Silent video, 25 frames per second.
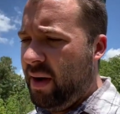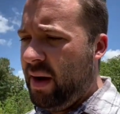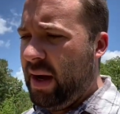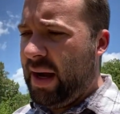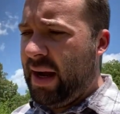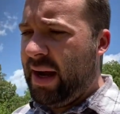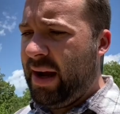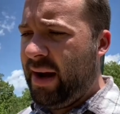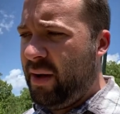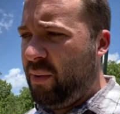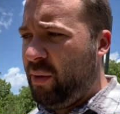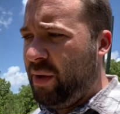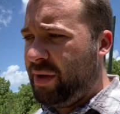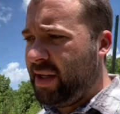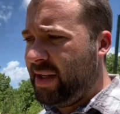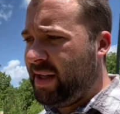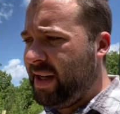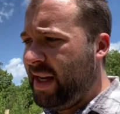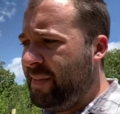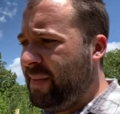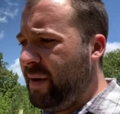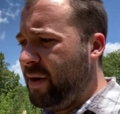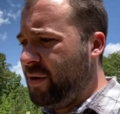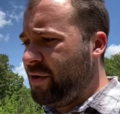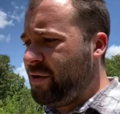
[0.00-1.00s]
uh, with the
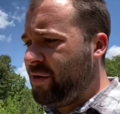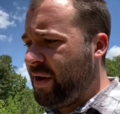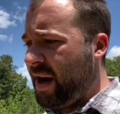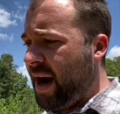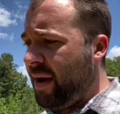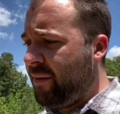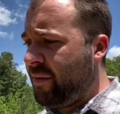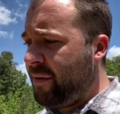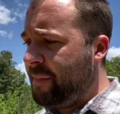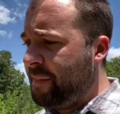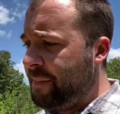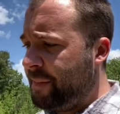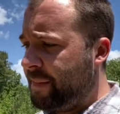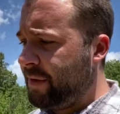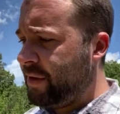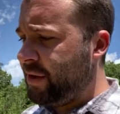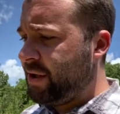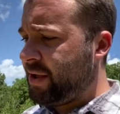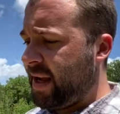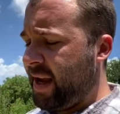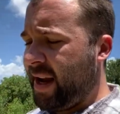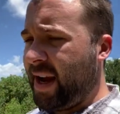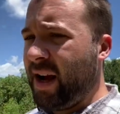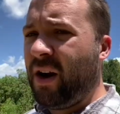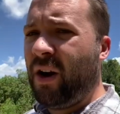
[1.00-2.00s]
T-post driver, just
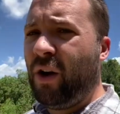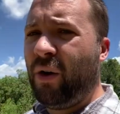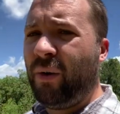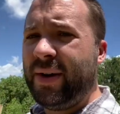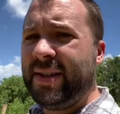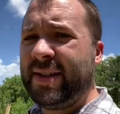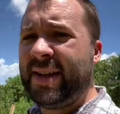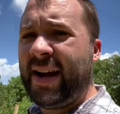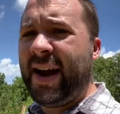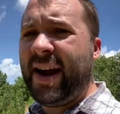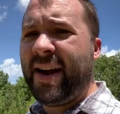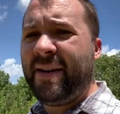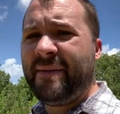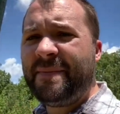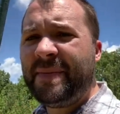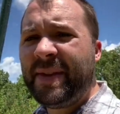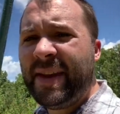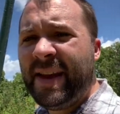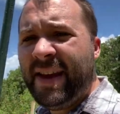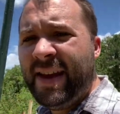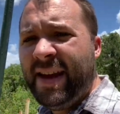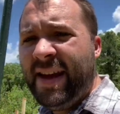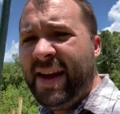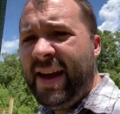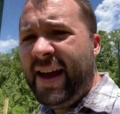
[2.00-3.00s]
like I always have.
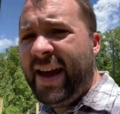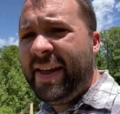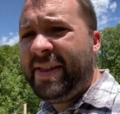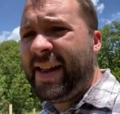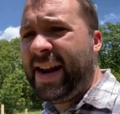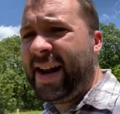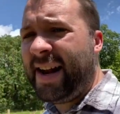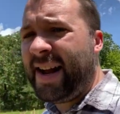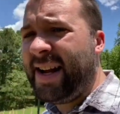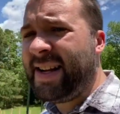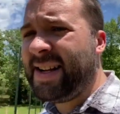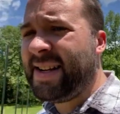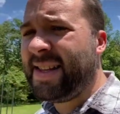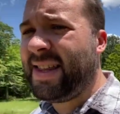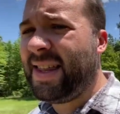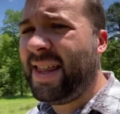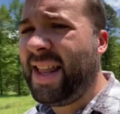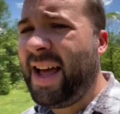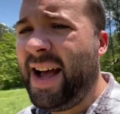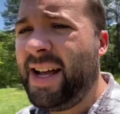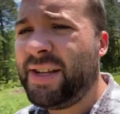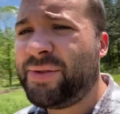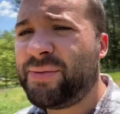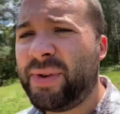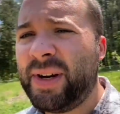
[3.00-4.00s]
And then I got to the
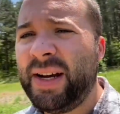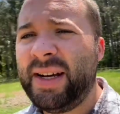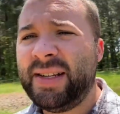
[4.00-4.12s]
last one.